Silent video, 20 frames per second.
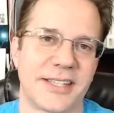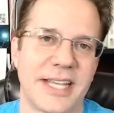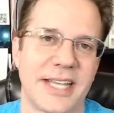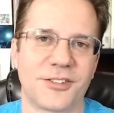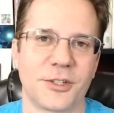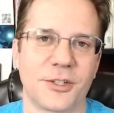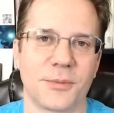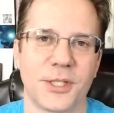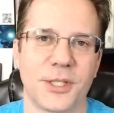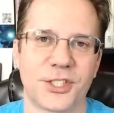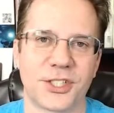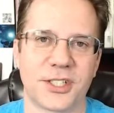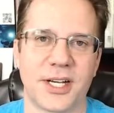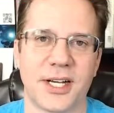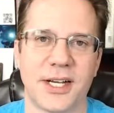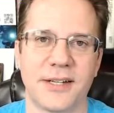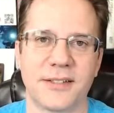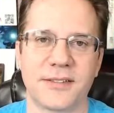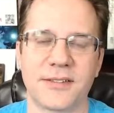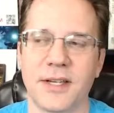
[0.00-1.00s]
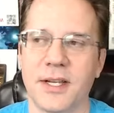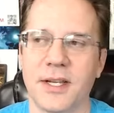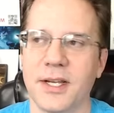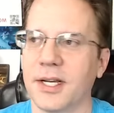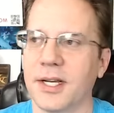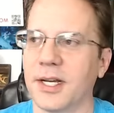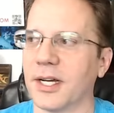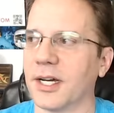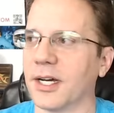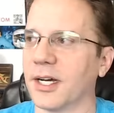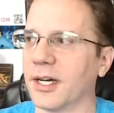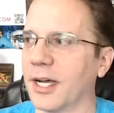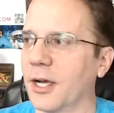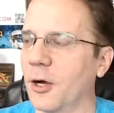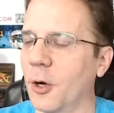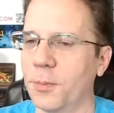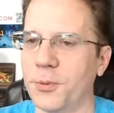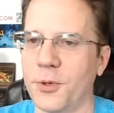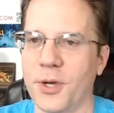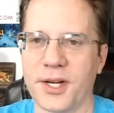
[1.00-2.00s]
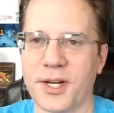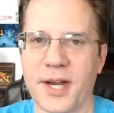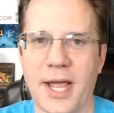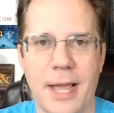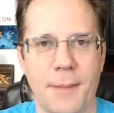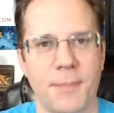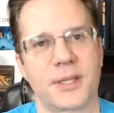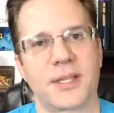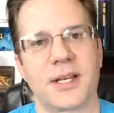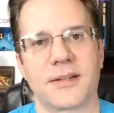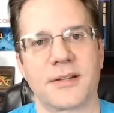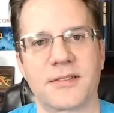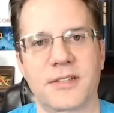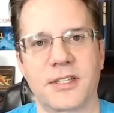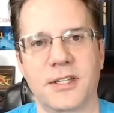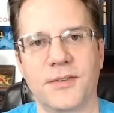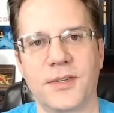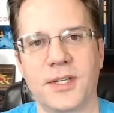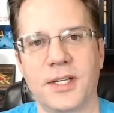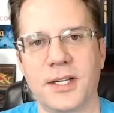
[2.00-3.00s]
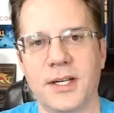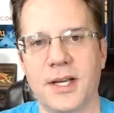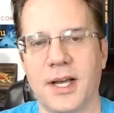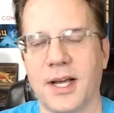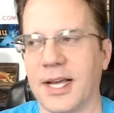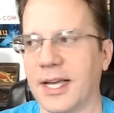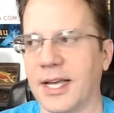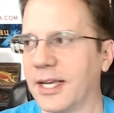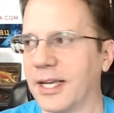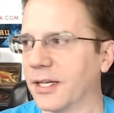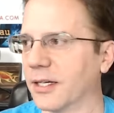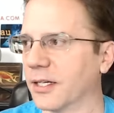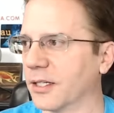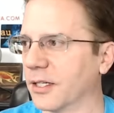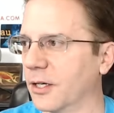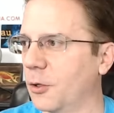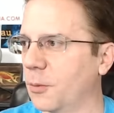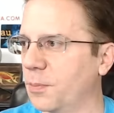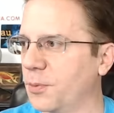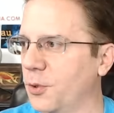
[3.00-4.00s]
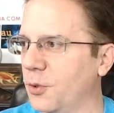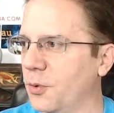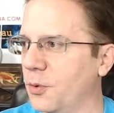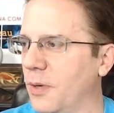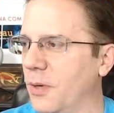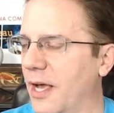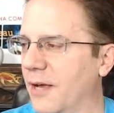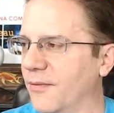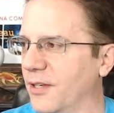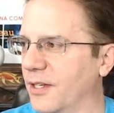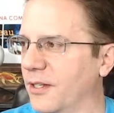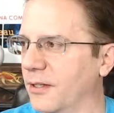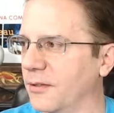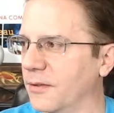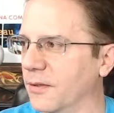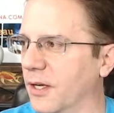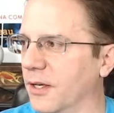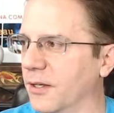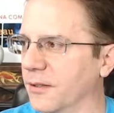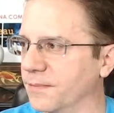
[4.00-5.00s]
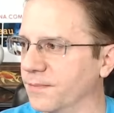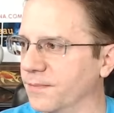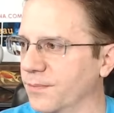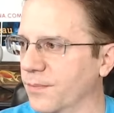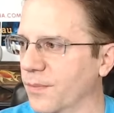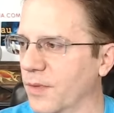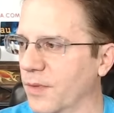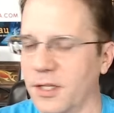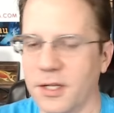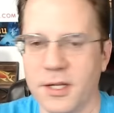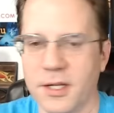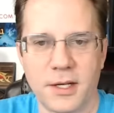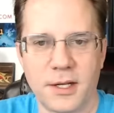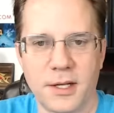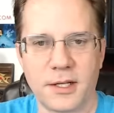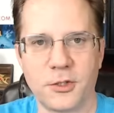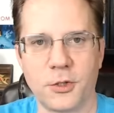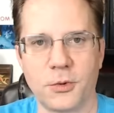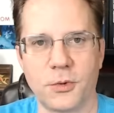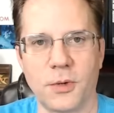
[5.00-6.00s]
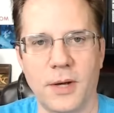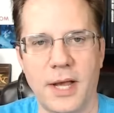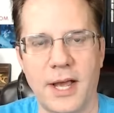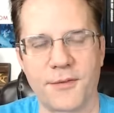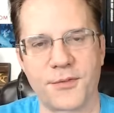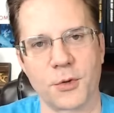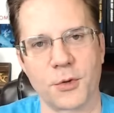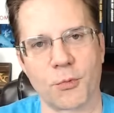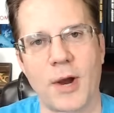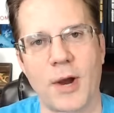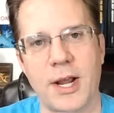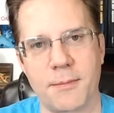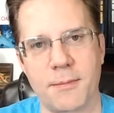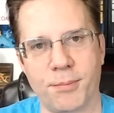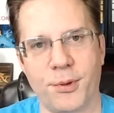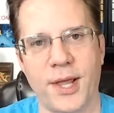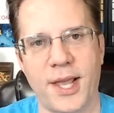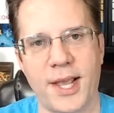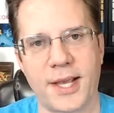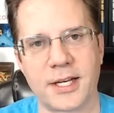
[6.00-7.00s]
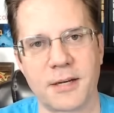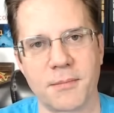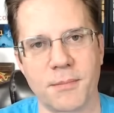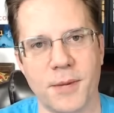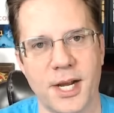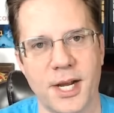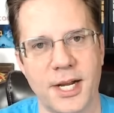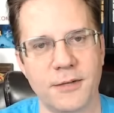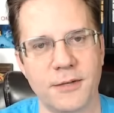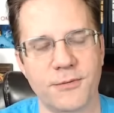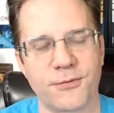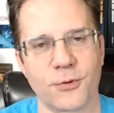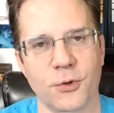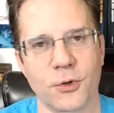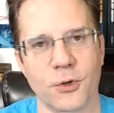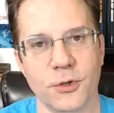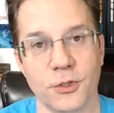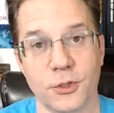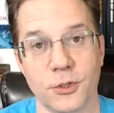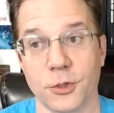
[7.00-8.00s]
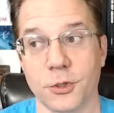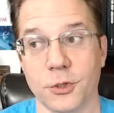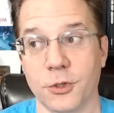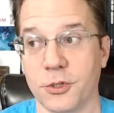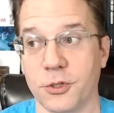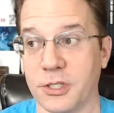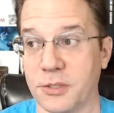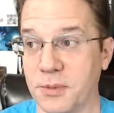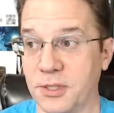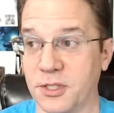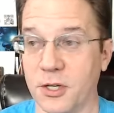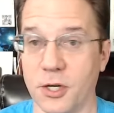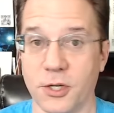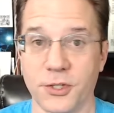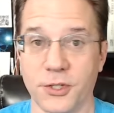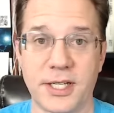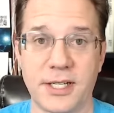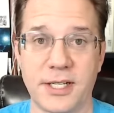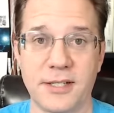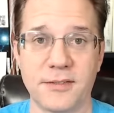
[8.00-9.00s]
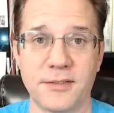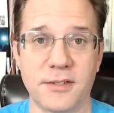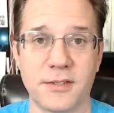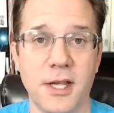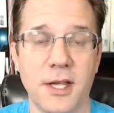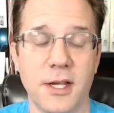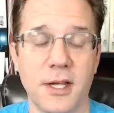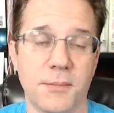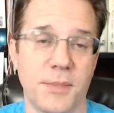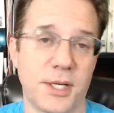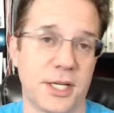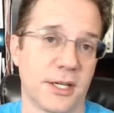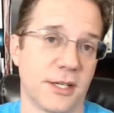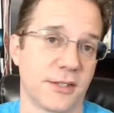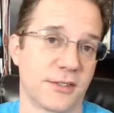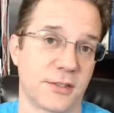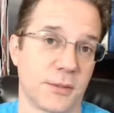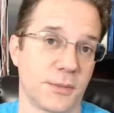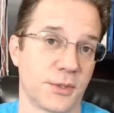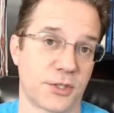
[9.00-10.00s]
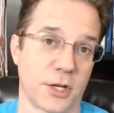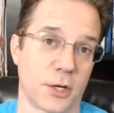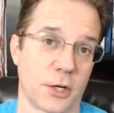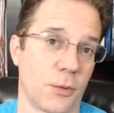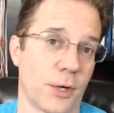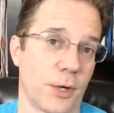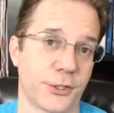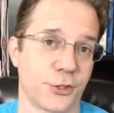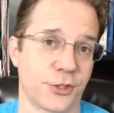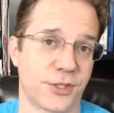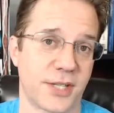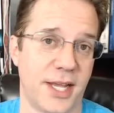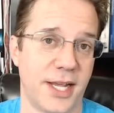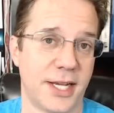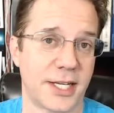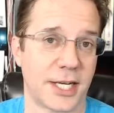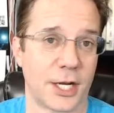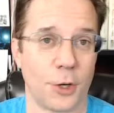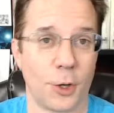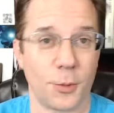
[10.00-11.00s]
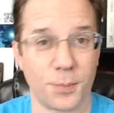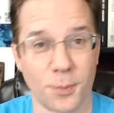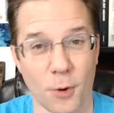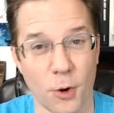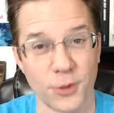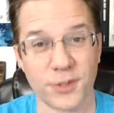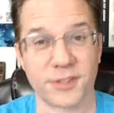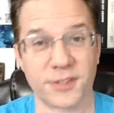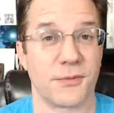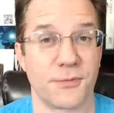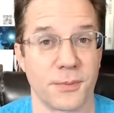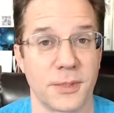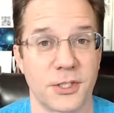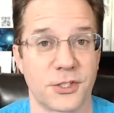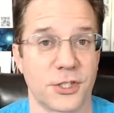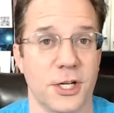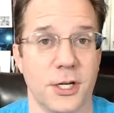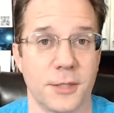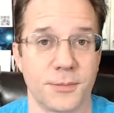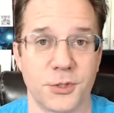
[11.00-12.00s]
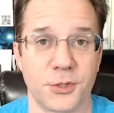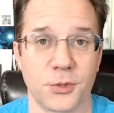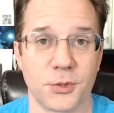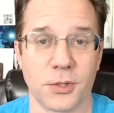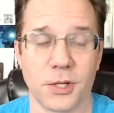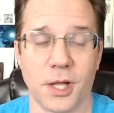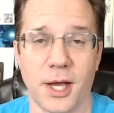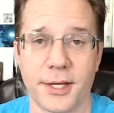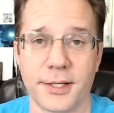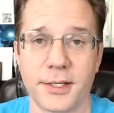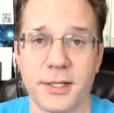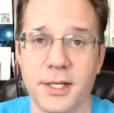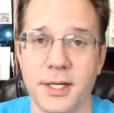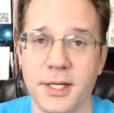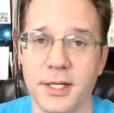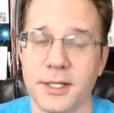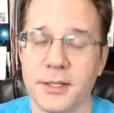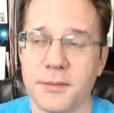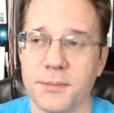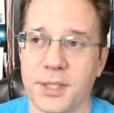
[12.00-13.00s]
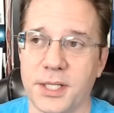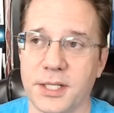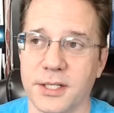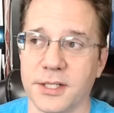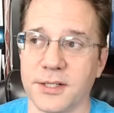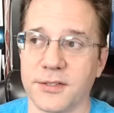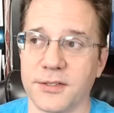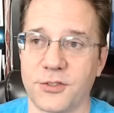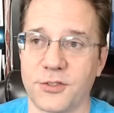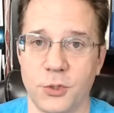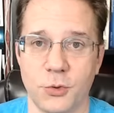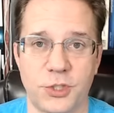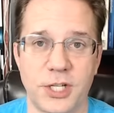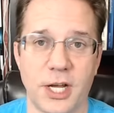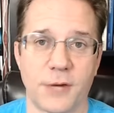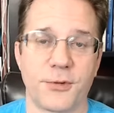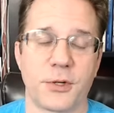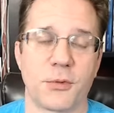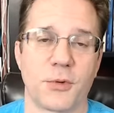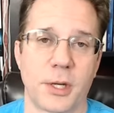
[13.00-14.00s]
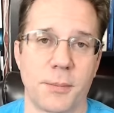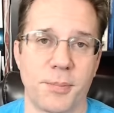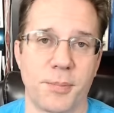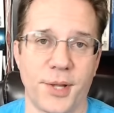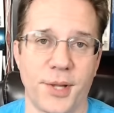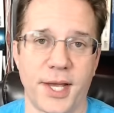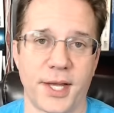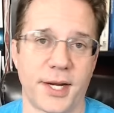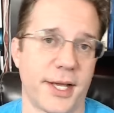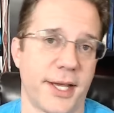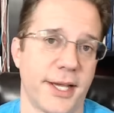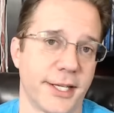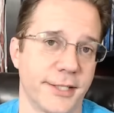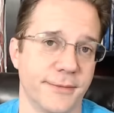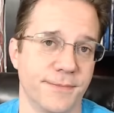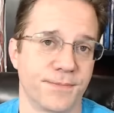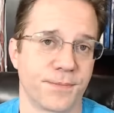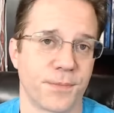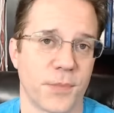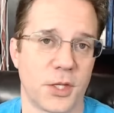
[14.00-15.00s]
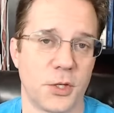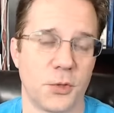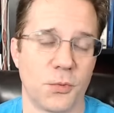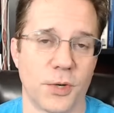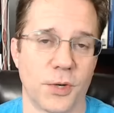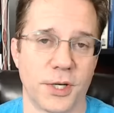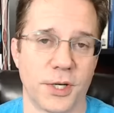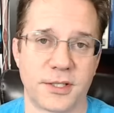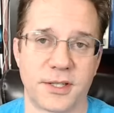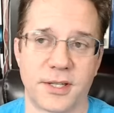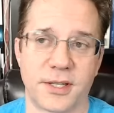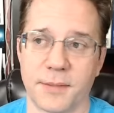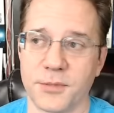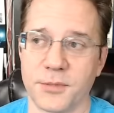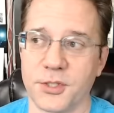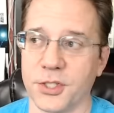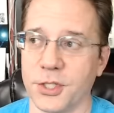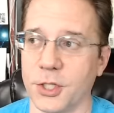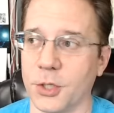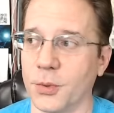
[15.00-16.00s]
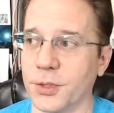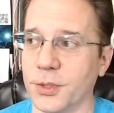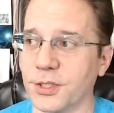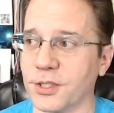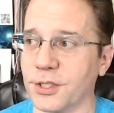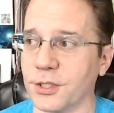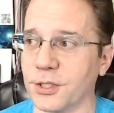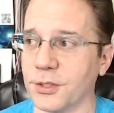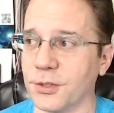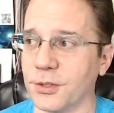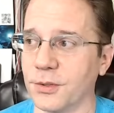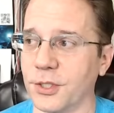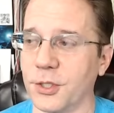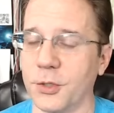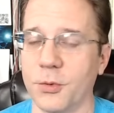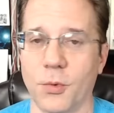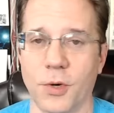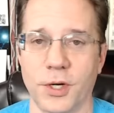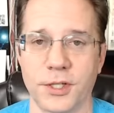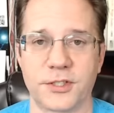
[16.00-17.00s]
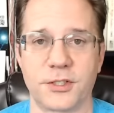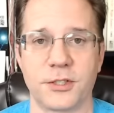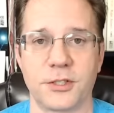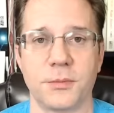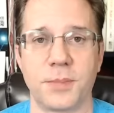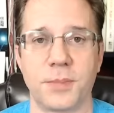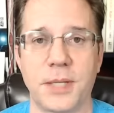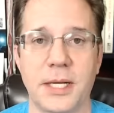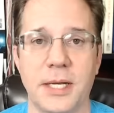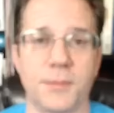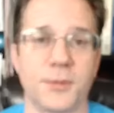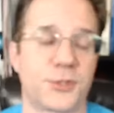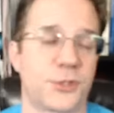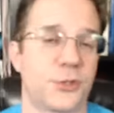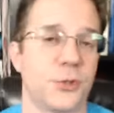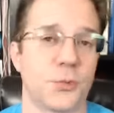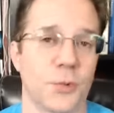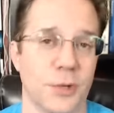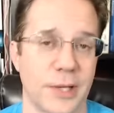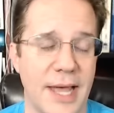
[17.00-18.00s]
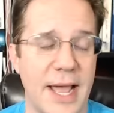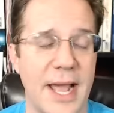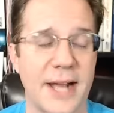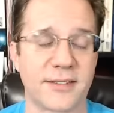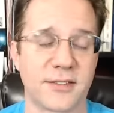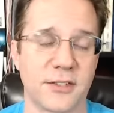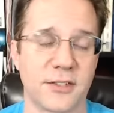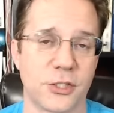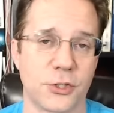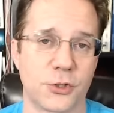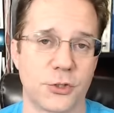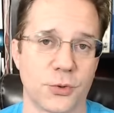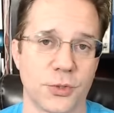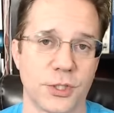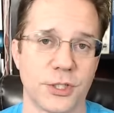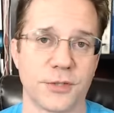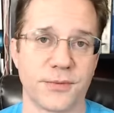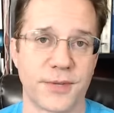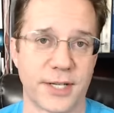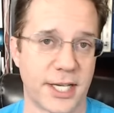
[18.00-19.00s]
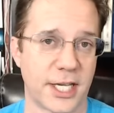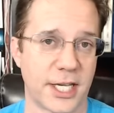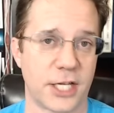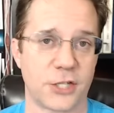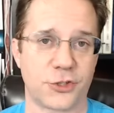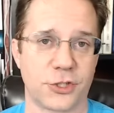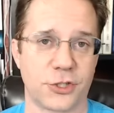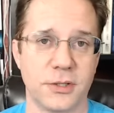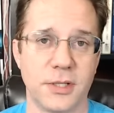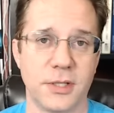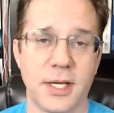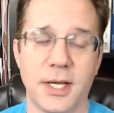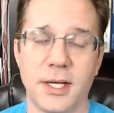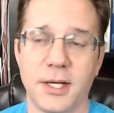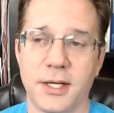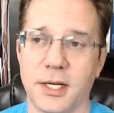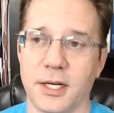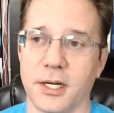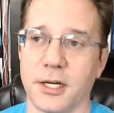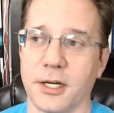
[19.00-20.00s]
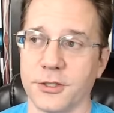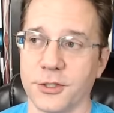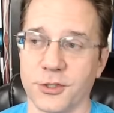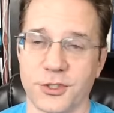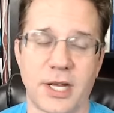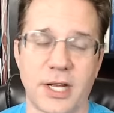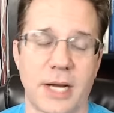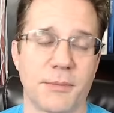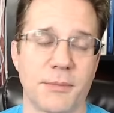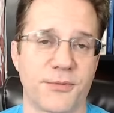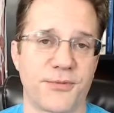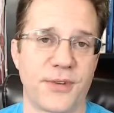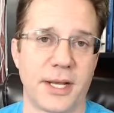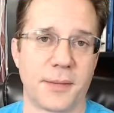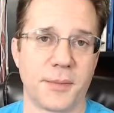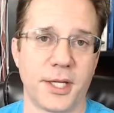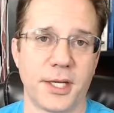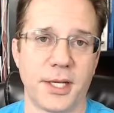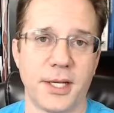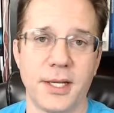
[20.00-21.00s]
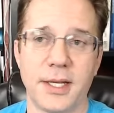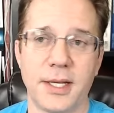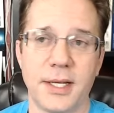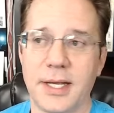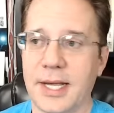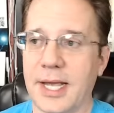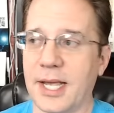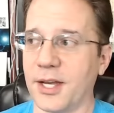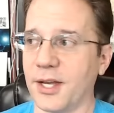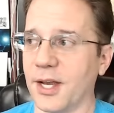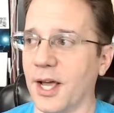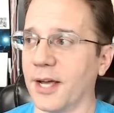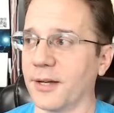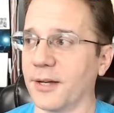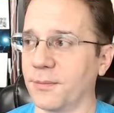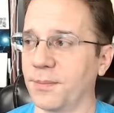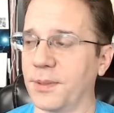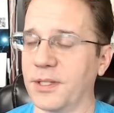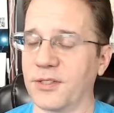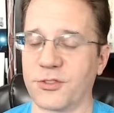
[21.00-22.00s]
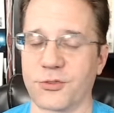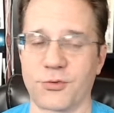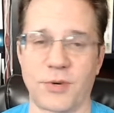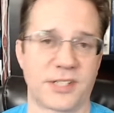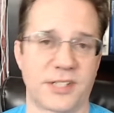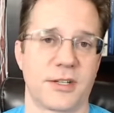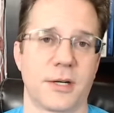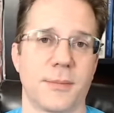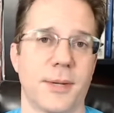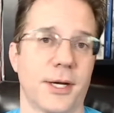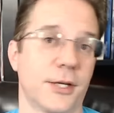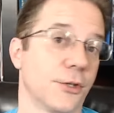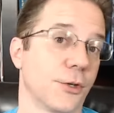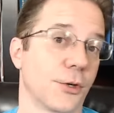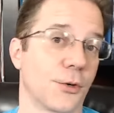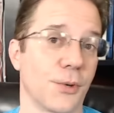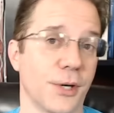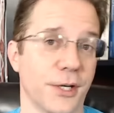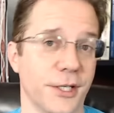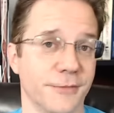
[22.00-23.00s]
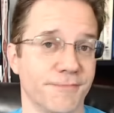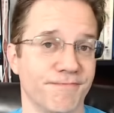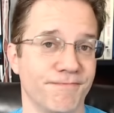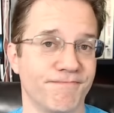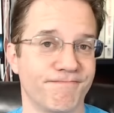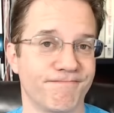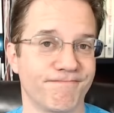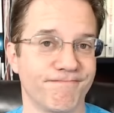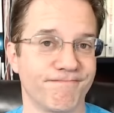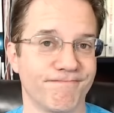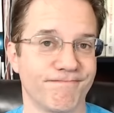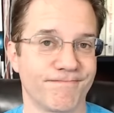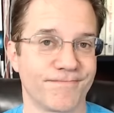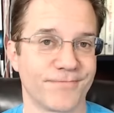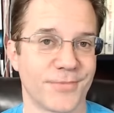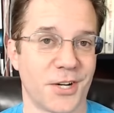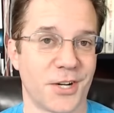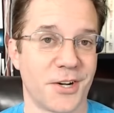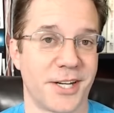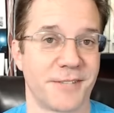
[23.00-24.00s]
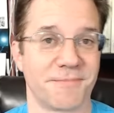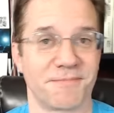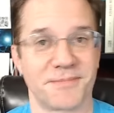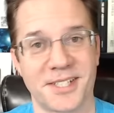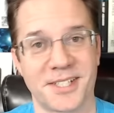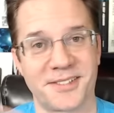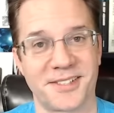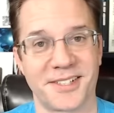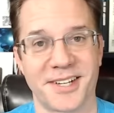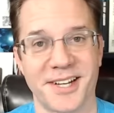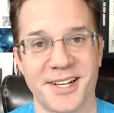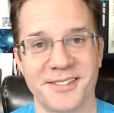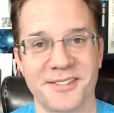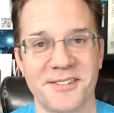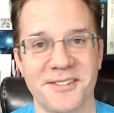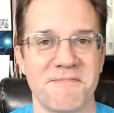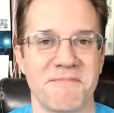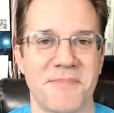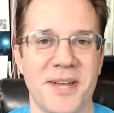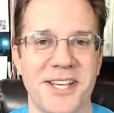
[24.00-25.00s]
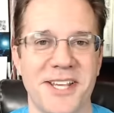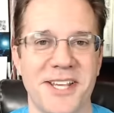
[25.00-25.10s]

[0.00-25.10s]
so much, guys. Uh, I hope you had a happy Thanksgiving. I uh, hope you have a you have the right plan in mind for your Christmas holidays because someone's got to watch your tank. And I hope all this information helped you a lot because you definitely want to plan ahead. You want them to know what to do. You want to be able to relax and enjoy your vacation, uh, your time with family, and not be stressing about your aquarium. All right, that's it, guys. Bye.